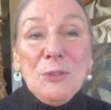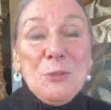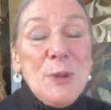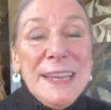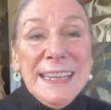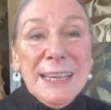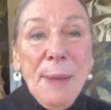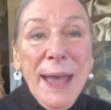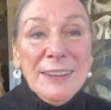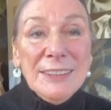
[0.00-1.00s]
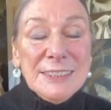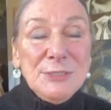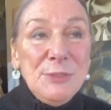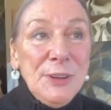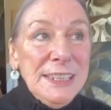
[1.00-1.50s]
and reading about it. It's
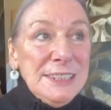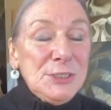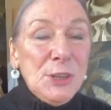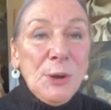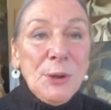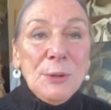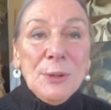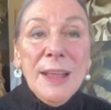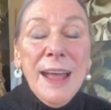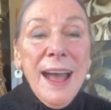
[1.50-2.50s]
very historical.